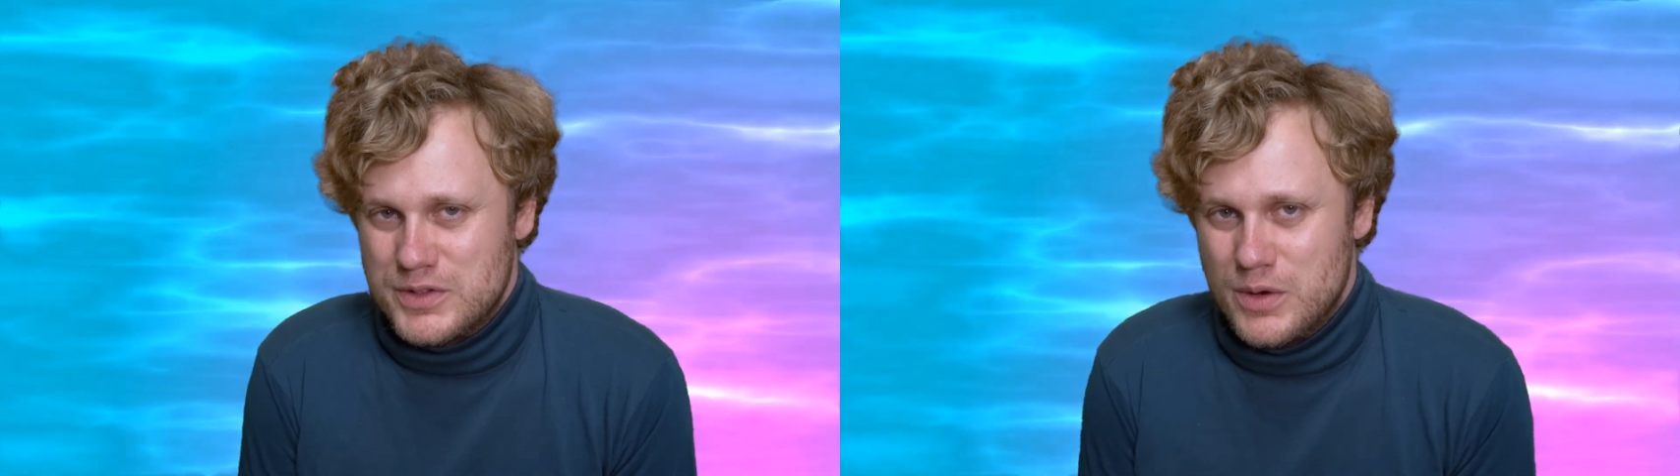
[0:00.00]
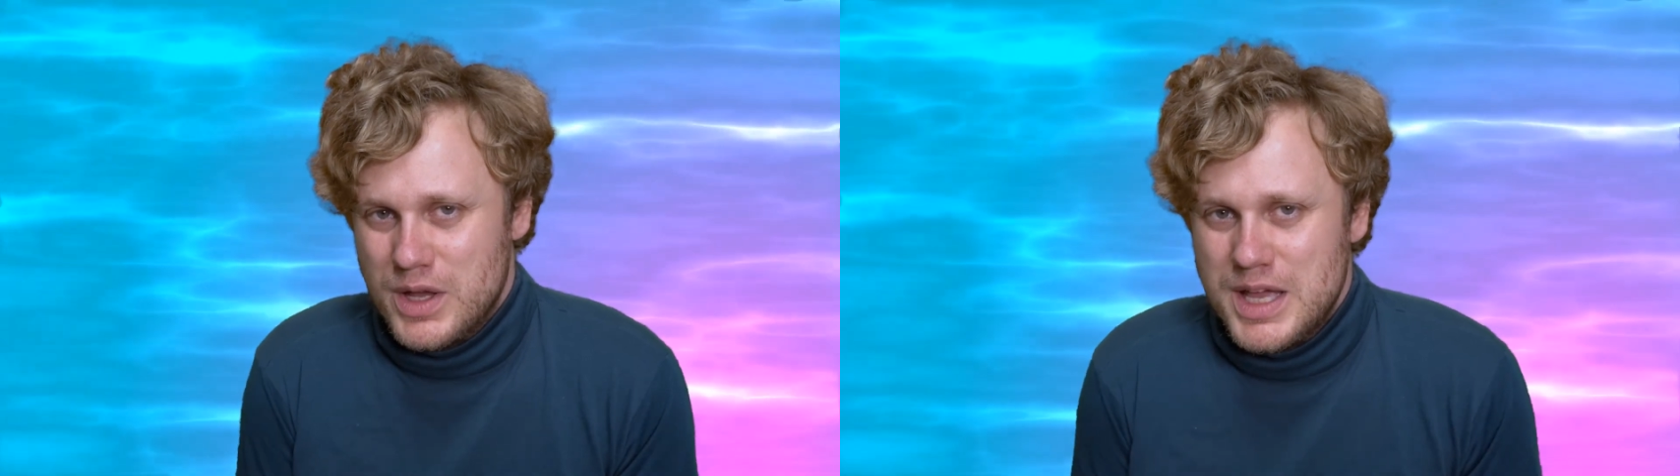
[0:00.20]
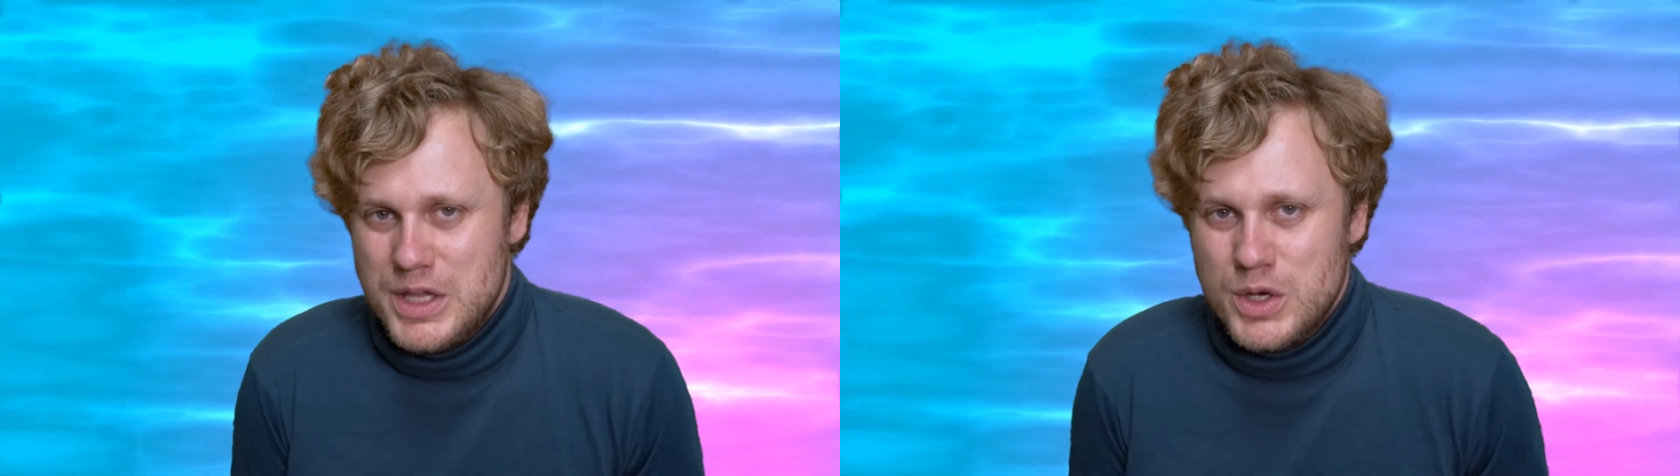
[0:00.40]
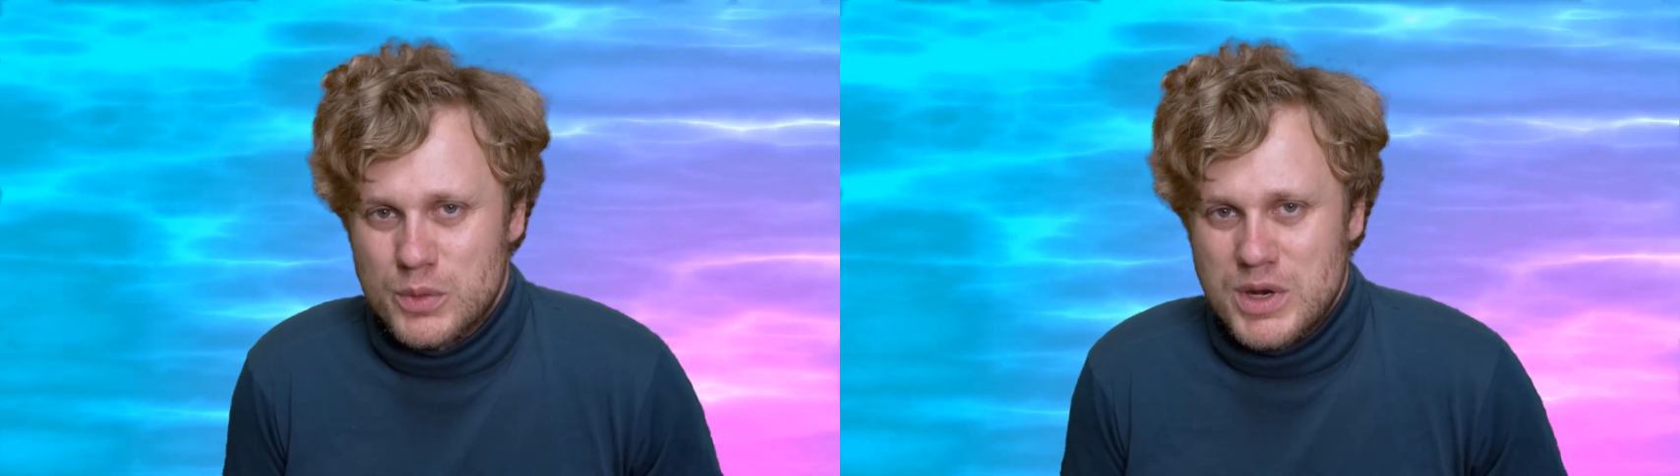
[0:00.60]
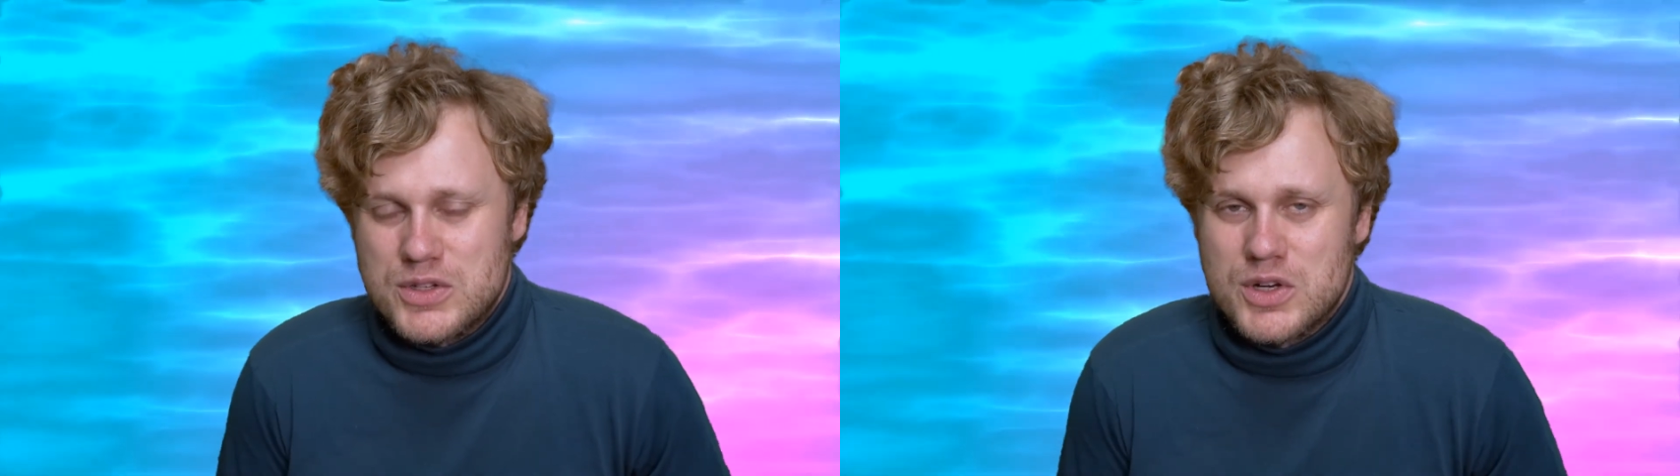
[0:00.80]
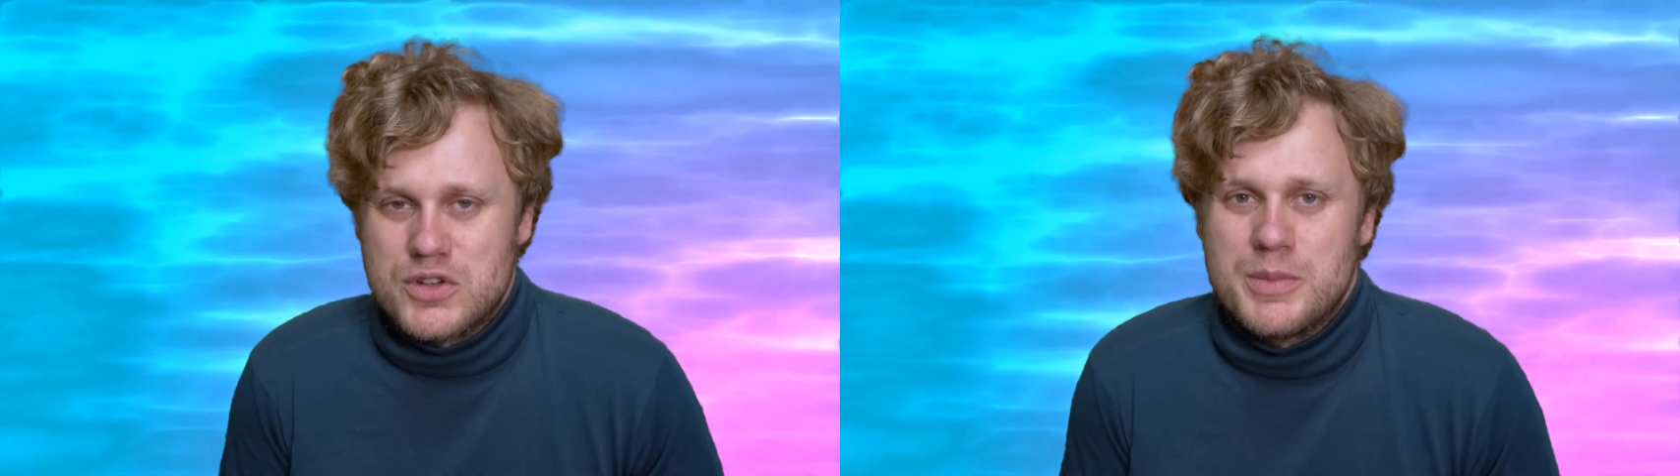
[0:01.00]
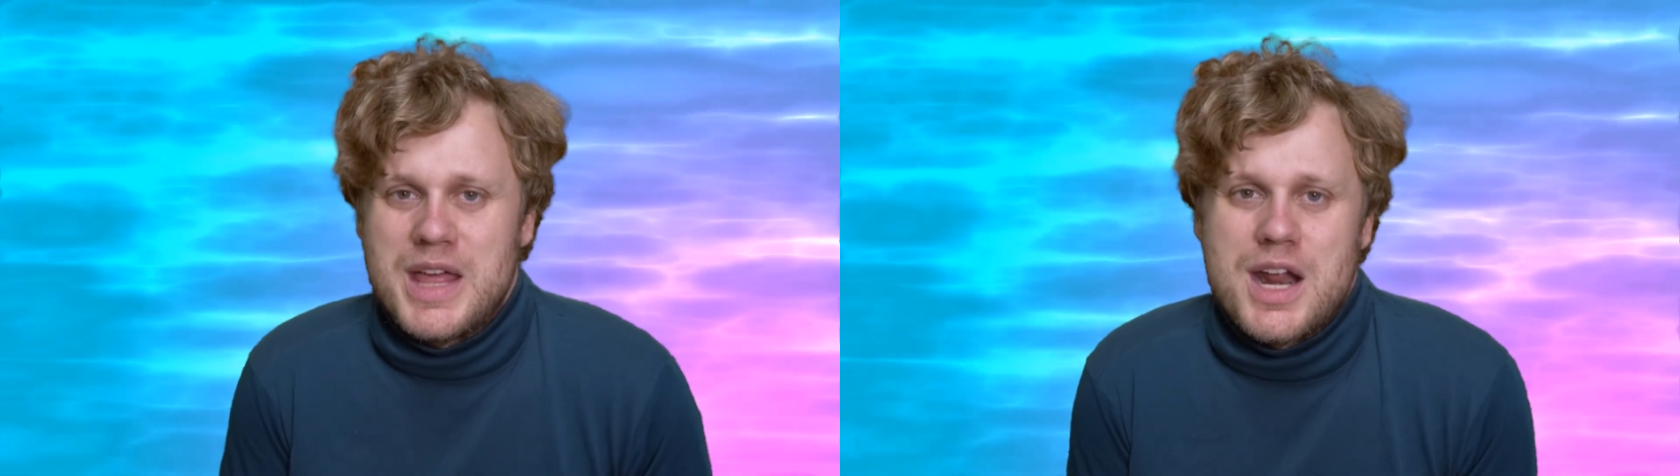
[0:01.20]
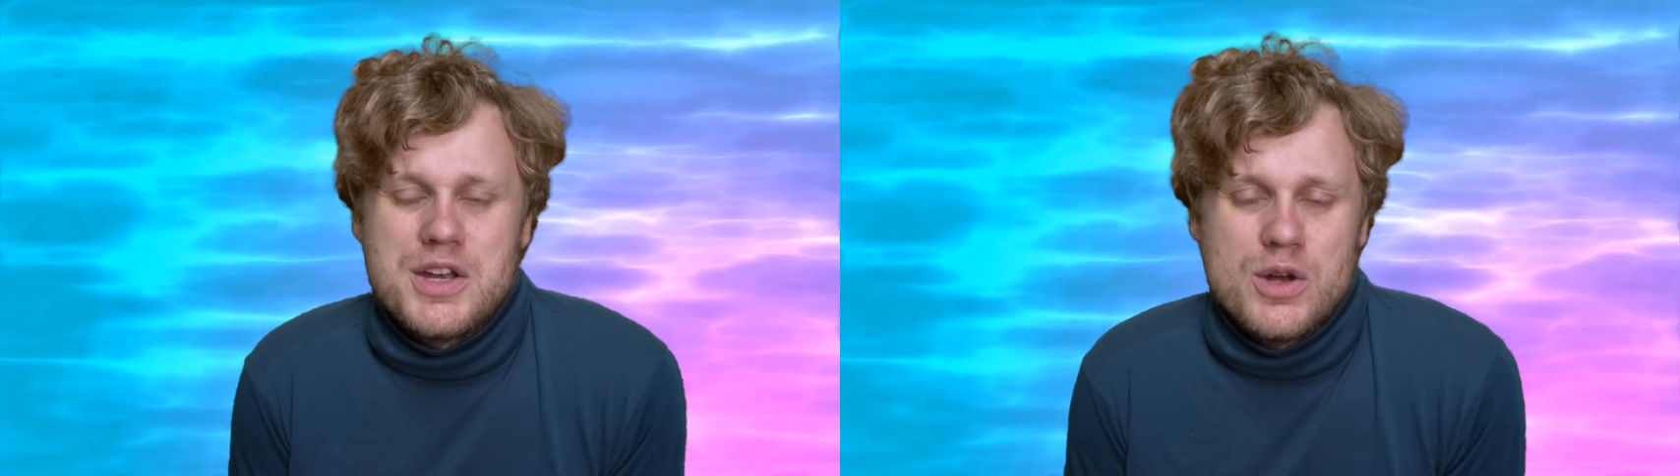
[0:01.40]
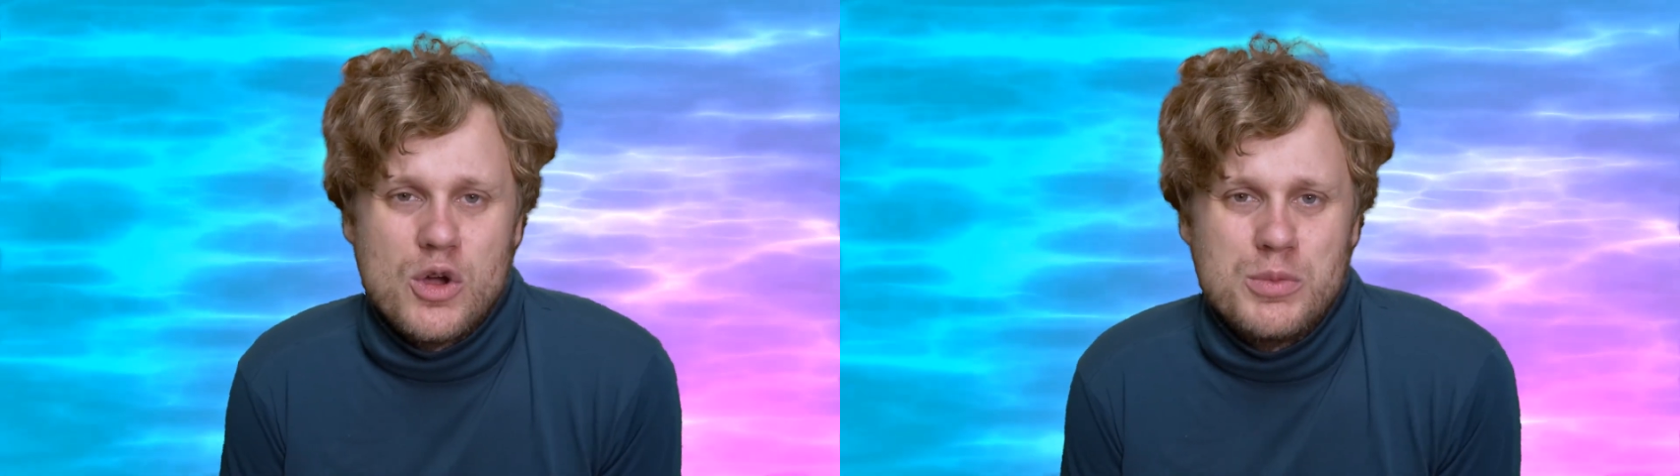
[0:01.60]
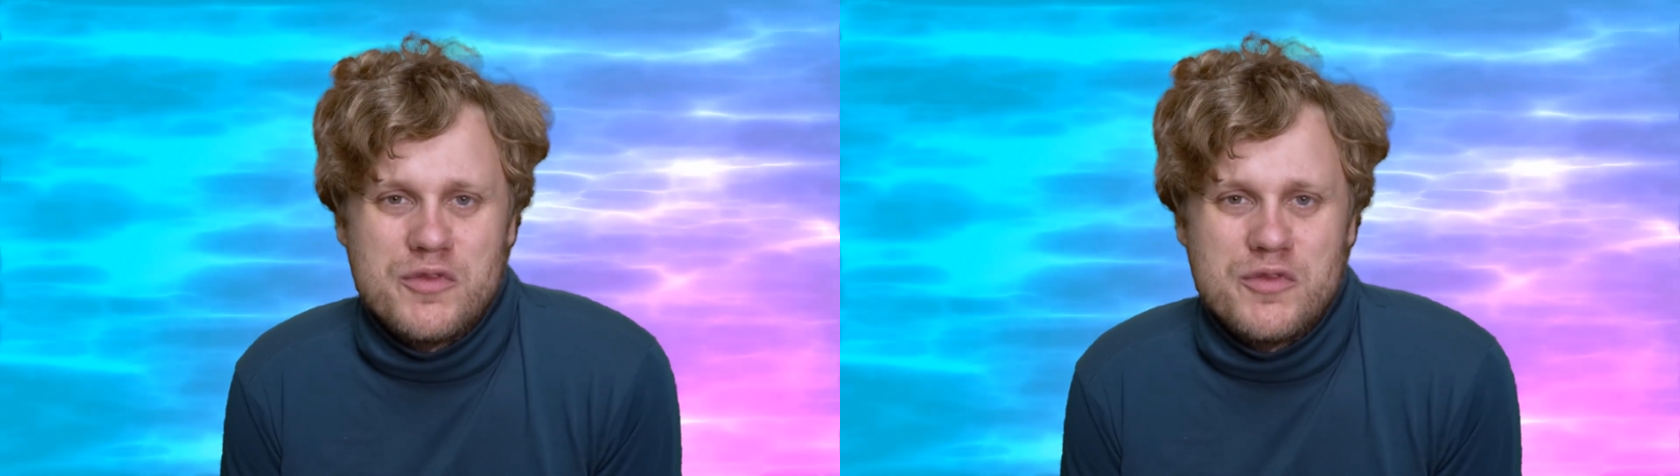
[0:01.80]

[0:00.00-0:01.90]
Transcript: So you can research some of that on your own,